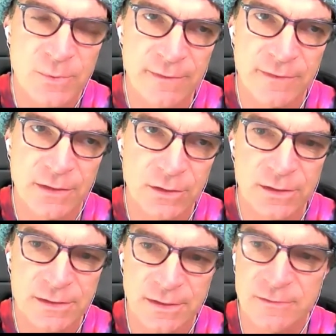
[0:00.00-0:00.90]
one of the
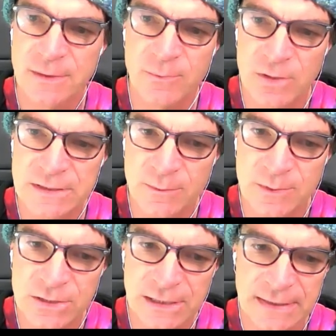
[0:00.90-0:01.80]
looks on someone's
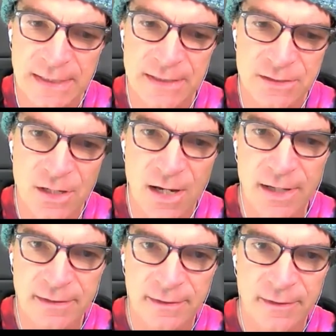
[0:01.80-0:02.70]
imaging that is not